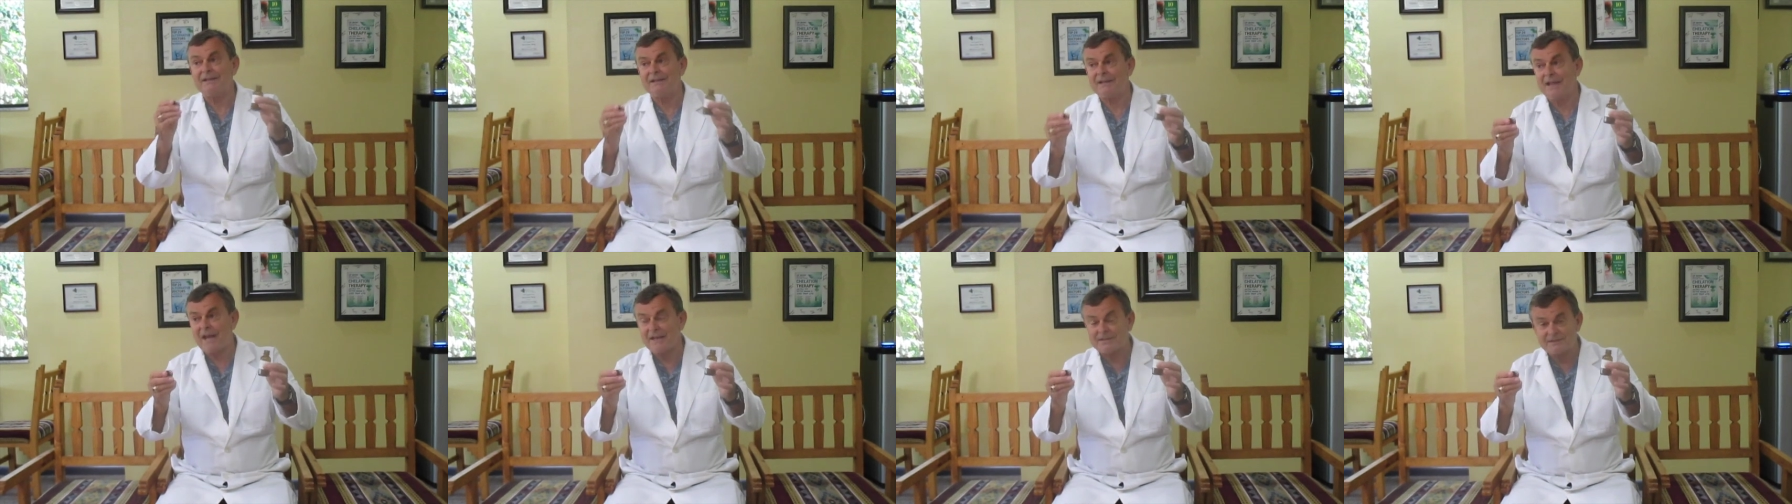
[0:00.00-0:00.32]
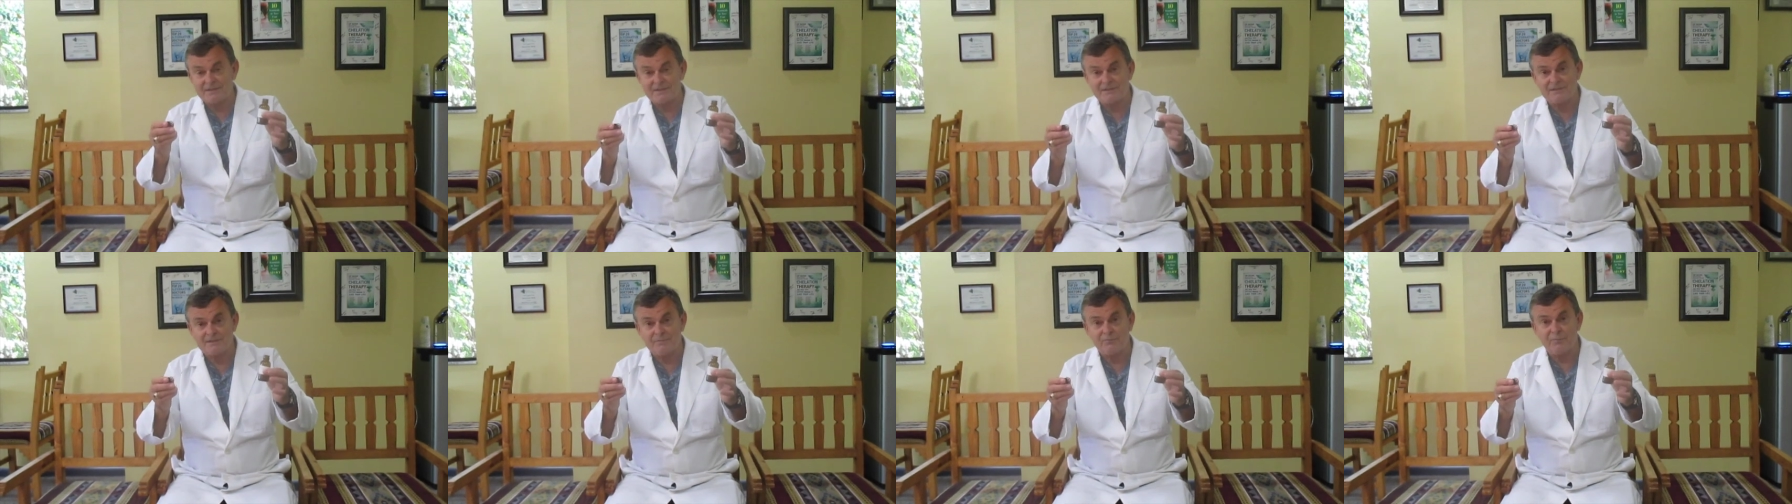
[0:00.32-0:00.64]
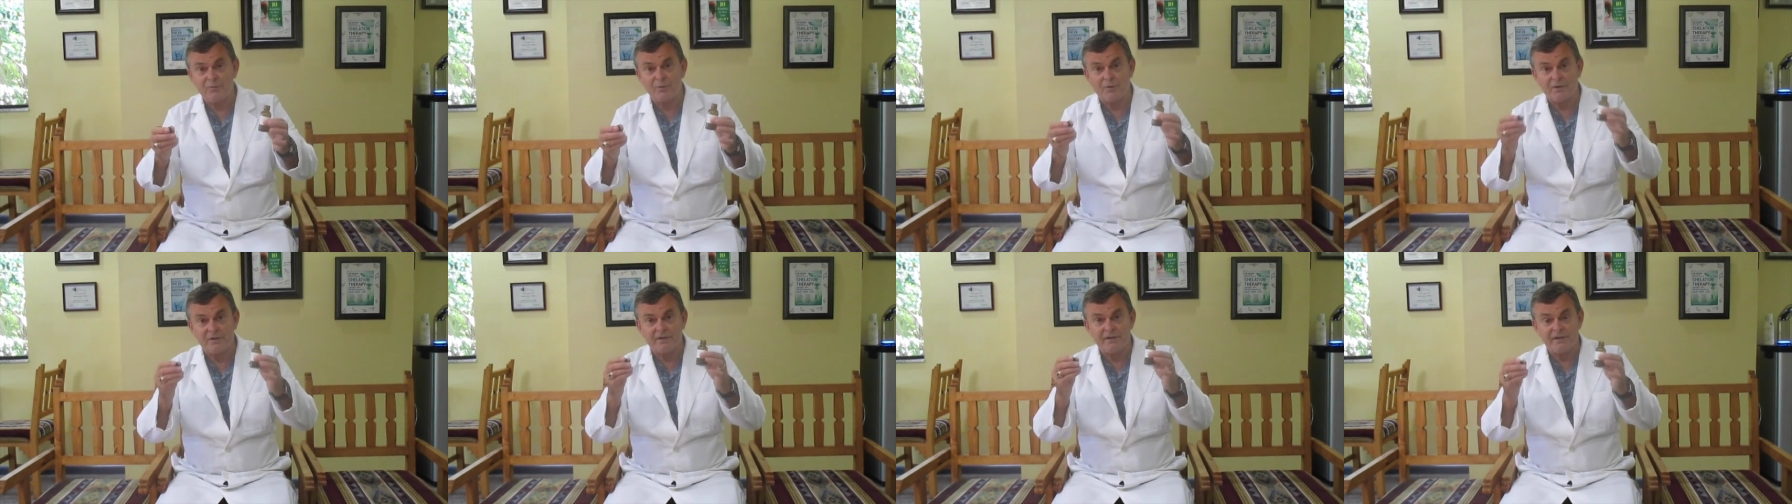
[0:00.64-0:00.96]
glass is
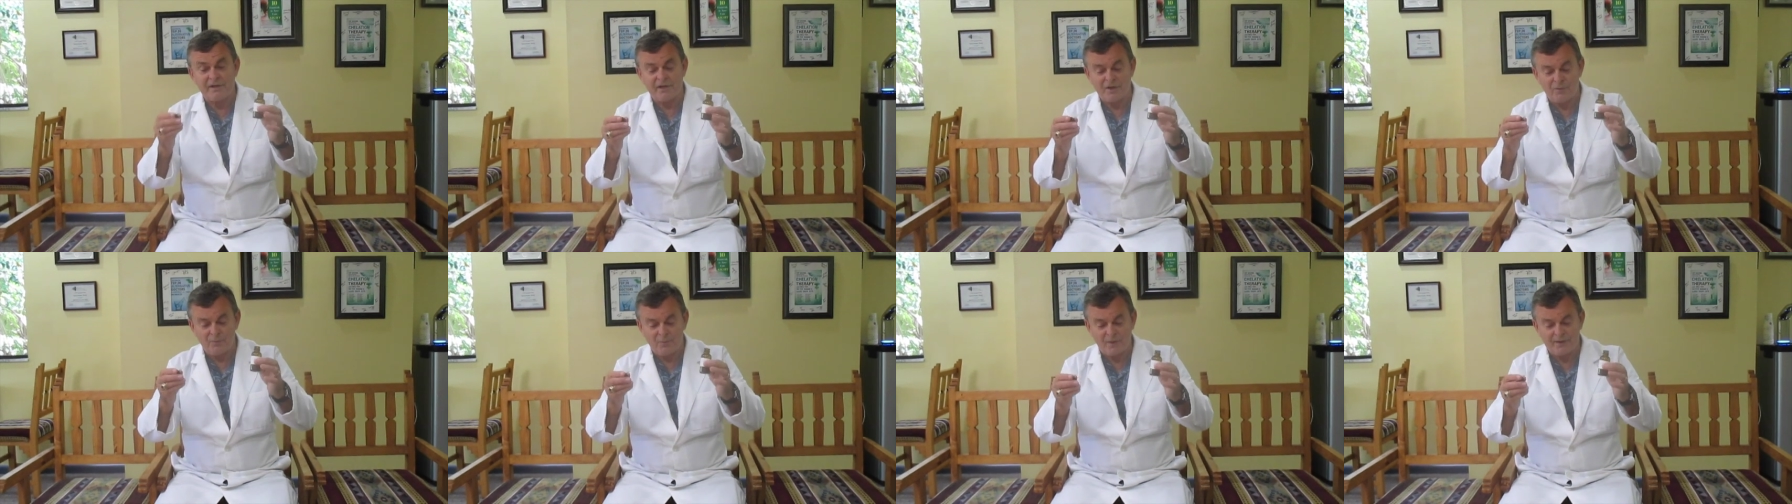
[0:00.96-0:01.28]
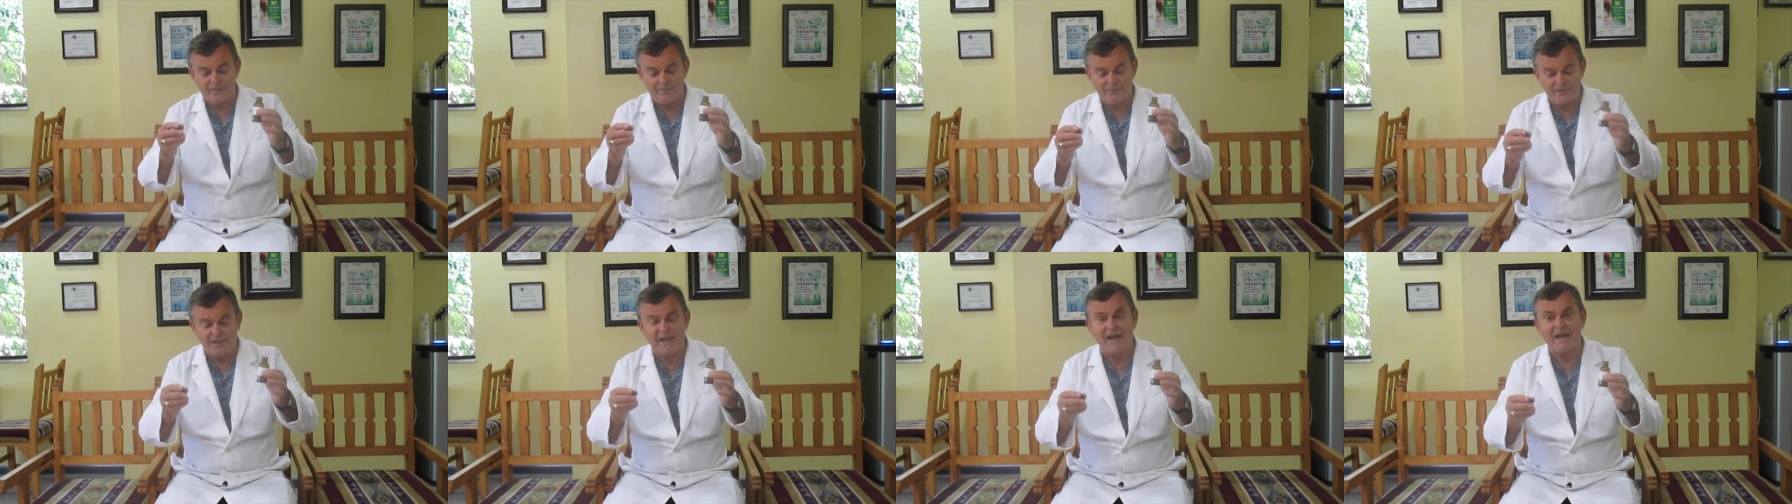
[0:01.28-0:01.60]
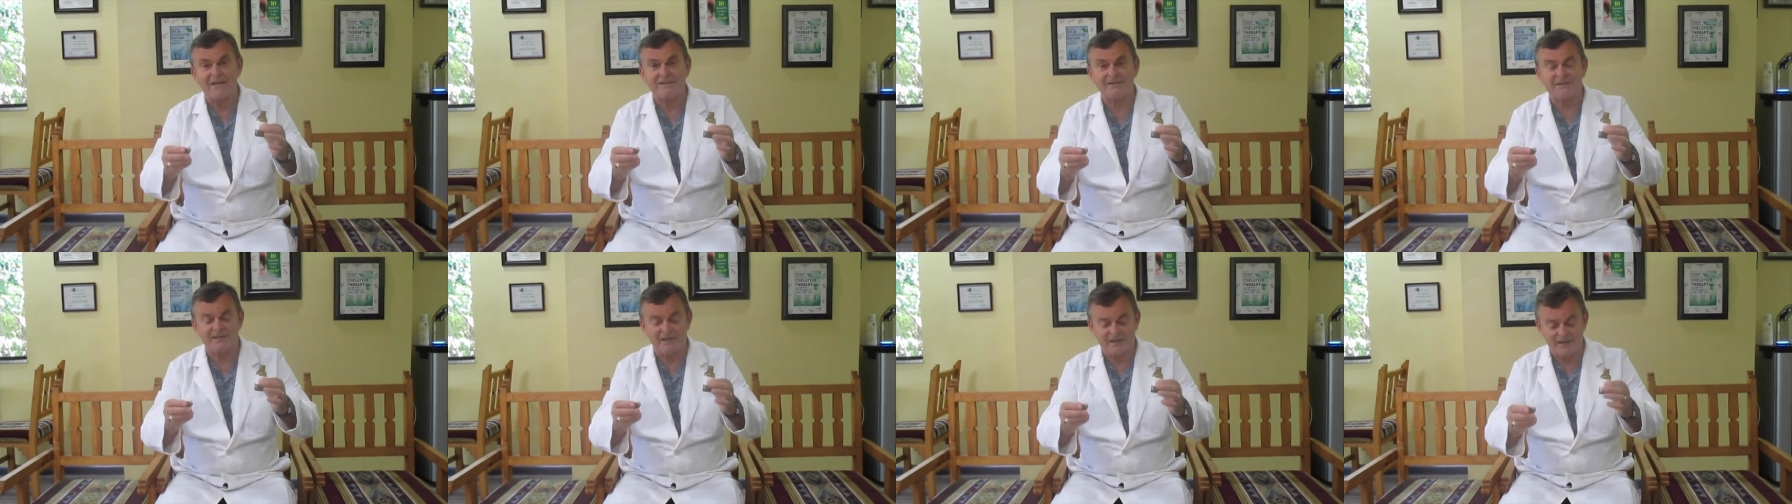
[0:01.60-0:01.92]
important, you don't want
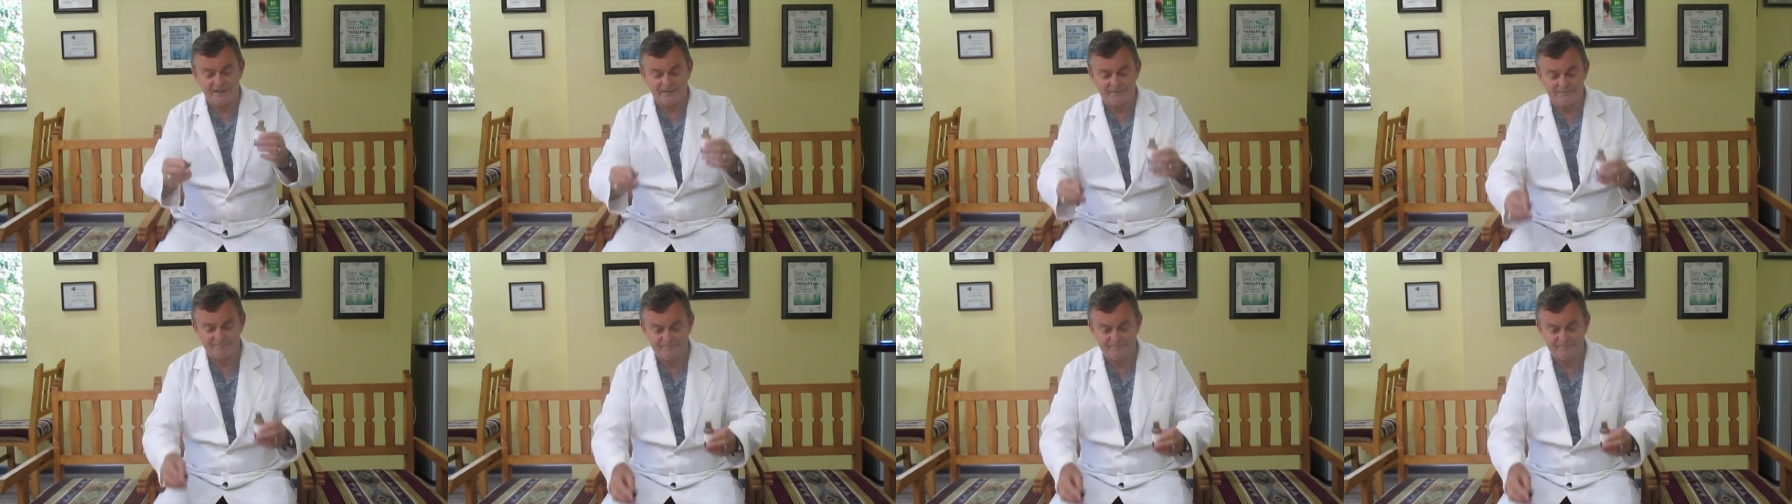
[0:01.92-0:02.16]
plastic.